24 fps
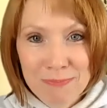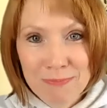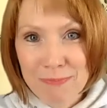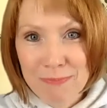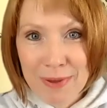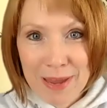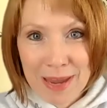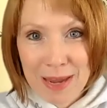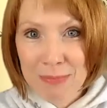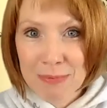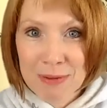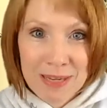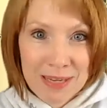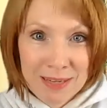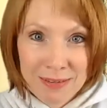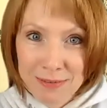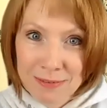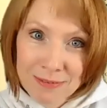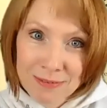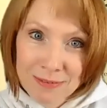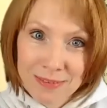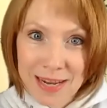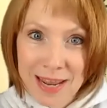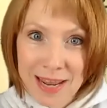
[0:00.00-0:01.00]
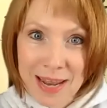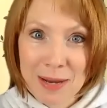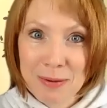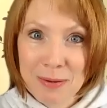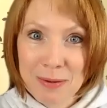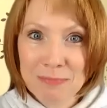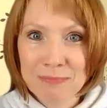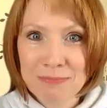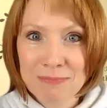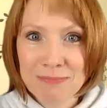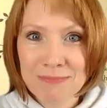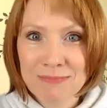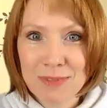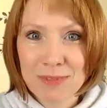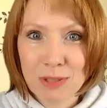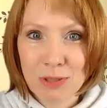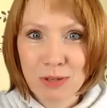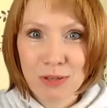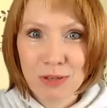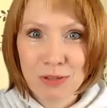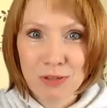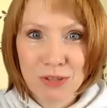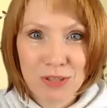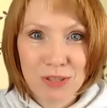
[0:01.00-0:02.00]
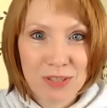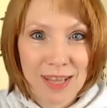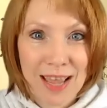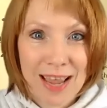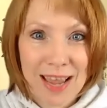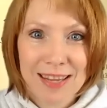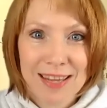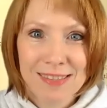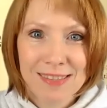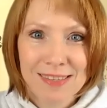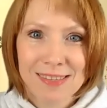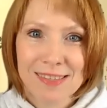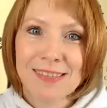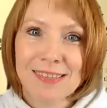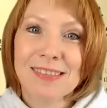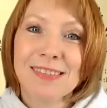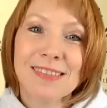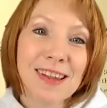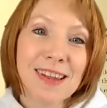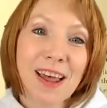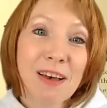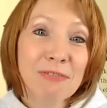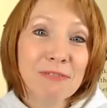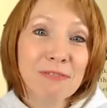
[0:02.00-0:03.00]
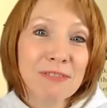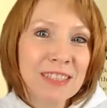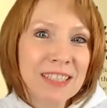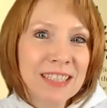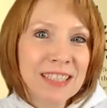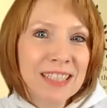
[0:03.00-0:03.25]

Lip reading: baby name search sites and stuff.